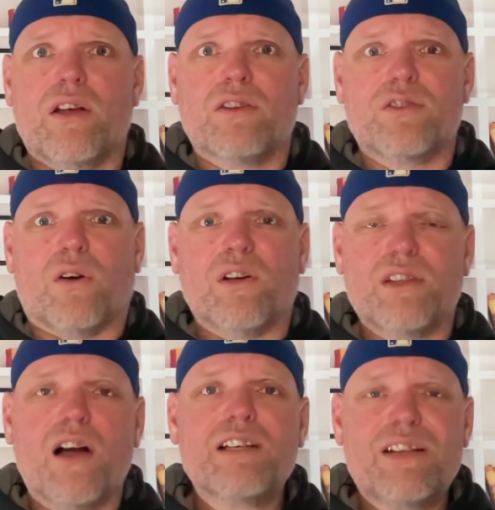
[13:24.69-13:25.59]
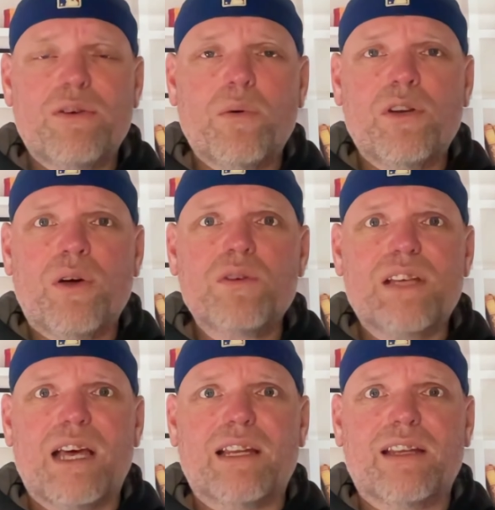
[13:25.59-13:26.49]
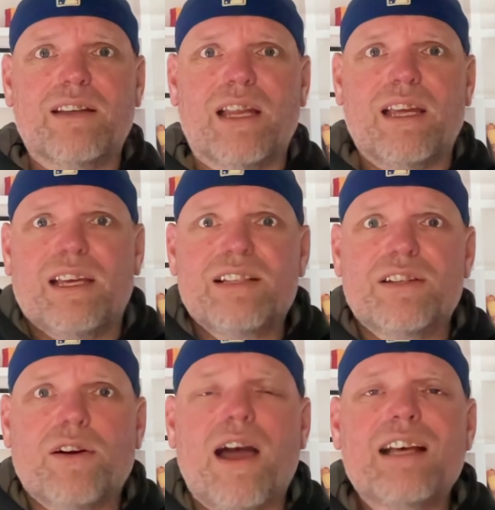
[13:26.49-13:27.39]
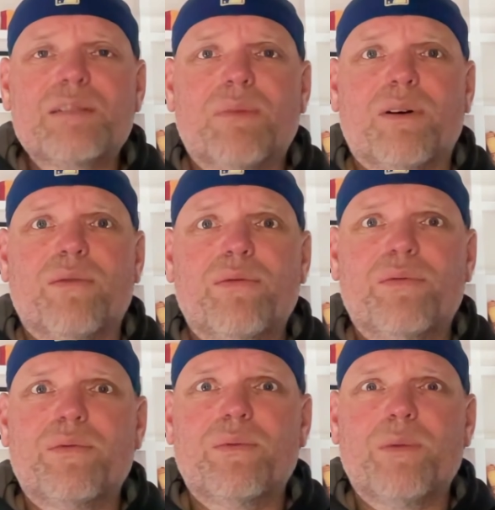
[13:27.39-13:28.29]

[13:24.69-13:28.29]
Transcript: So as long as everyone knows that and kind of gets a grasp of,